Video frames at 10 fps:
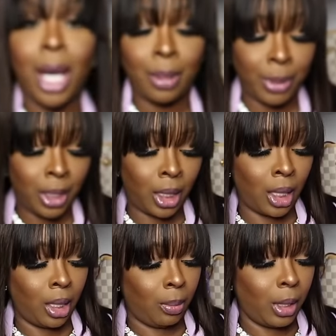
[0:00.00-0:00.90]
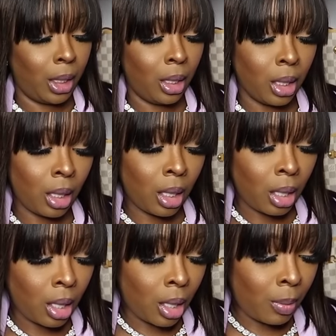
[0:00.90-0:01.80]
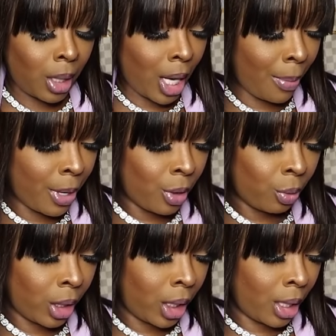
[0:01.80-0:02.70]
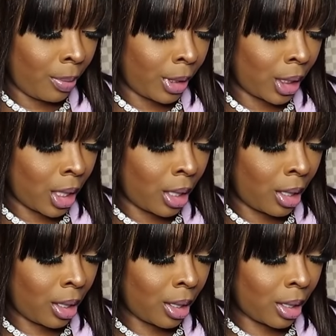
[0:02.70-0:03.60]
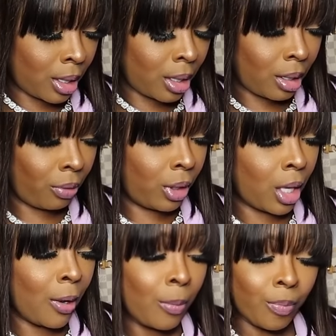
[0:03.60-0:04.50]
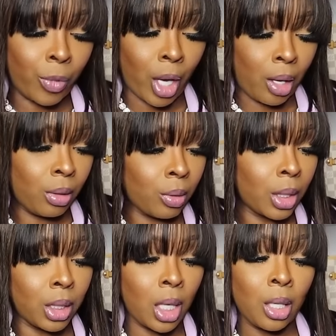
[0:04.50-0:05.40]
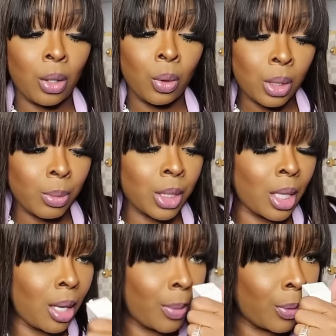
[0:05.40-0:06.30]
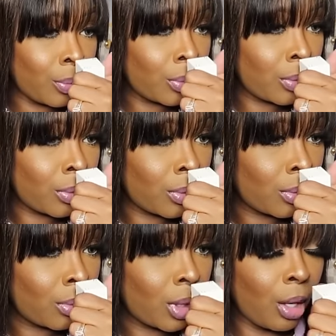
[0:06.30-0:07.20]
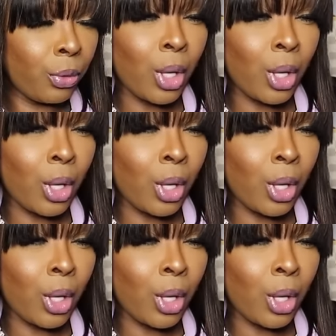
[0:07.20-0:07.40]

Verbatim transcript: got to be kidding me. Hey, y'all better run to Amazon you don't, I don't know to tell you, Christmas coming. If